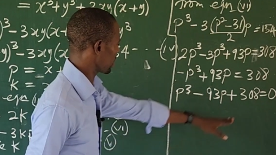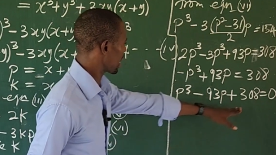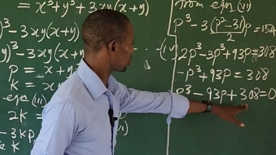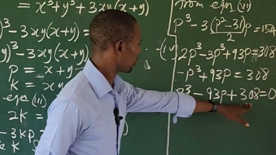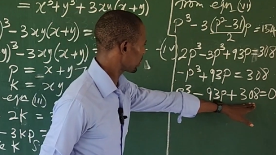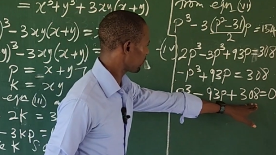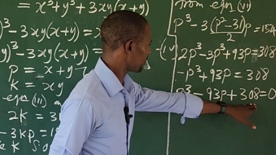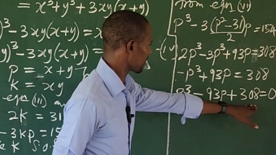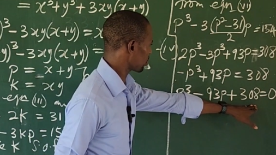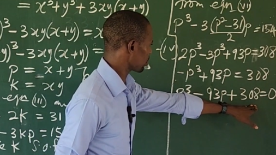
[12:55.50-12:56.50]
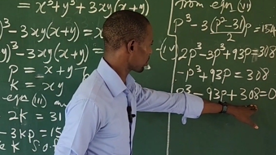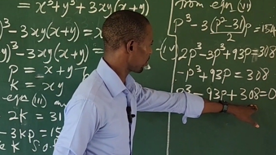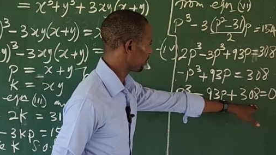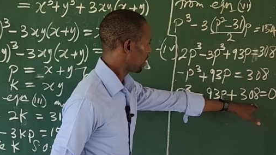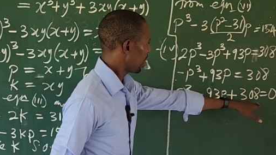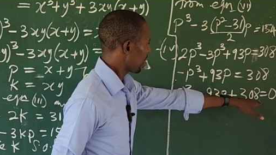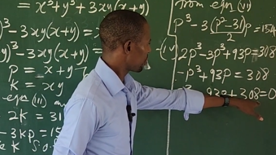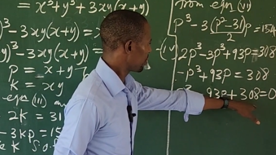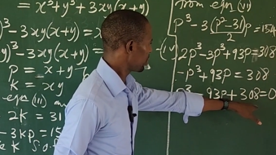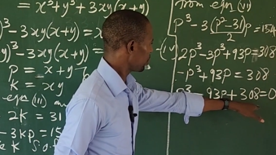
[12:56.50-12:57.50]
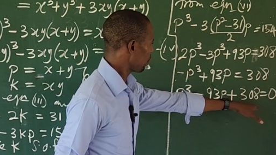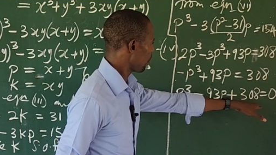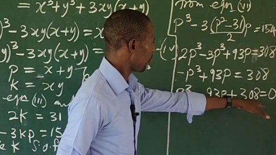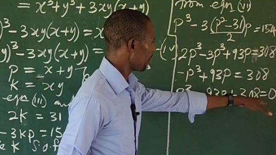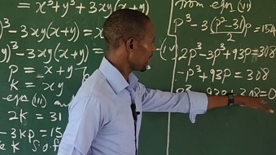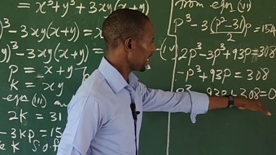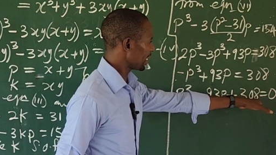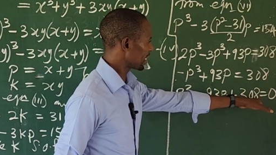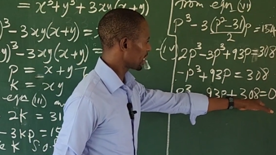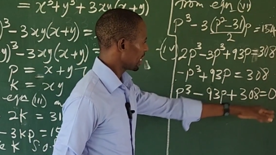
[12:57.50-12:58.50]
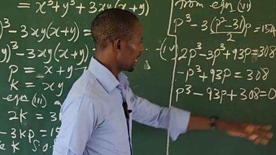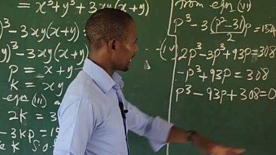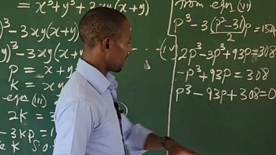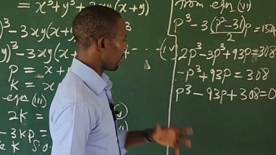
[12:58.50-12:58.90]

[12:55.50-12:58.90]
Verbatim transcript: we bring out all the factors of 308 and